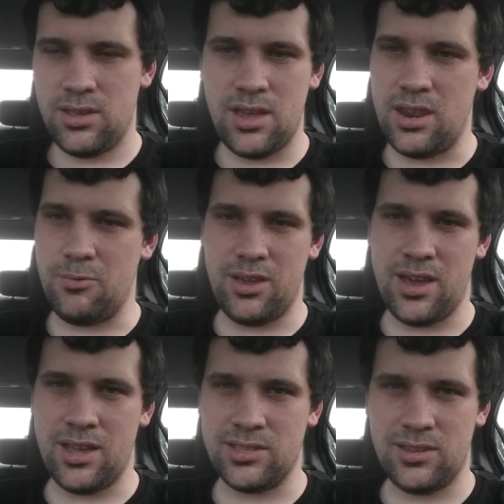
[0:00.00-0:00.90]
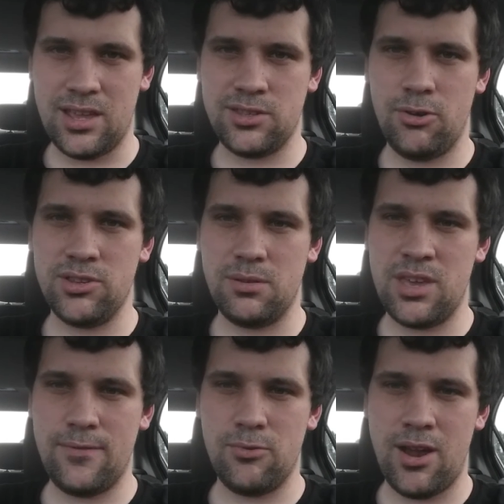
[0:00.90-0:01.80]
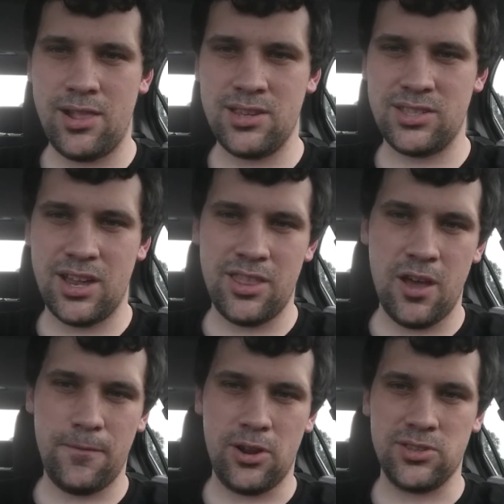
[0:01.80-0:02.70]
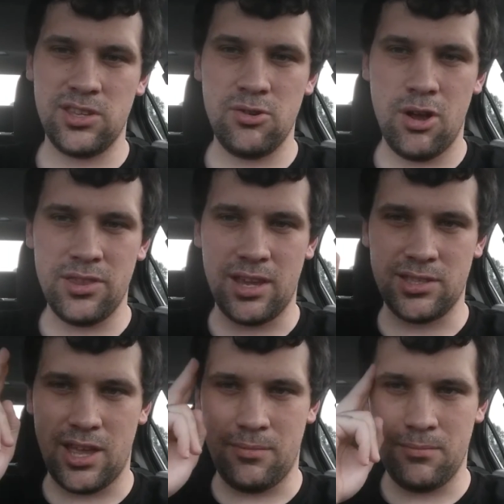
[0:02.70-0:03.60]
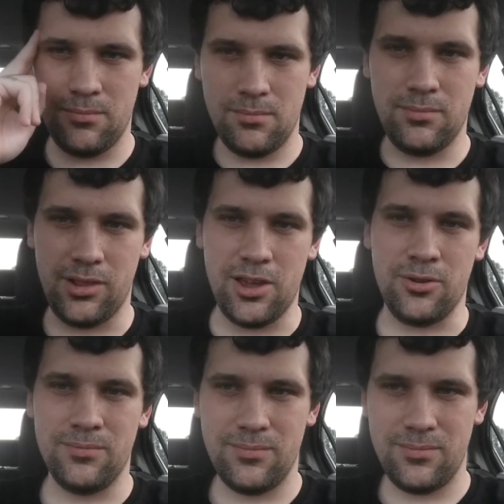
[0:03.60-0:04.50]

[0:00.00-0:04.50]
Anyway, guys, as always, I'm Kevin Rowley, signing off, and I'll see you all next time. Later.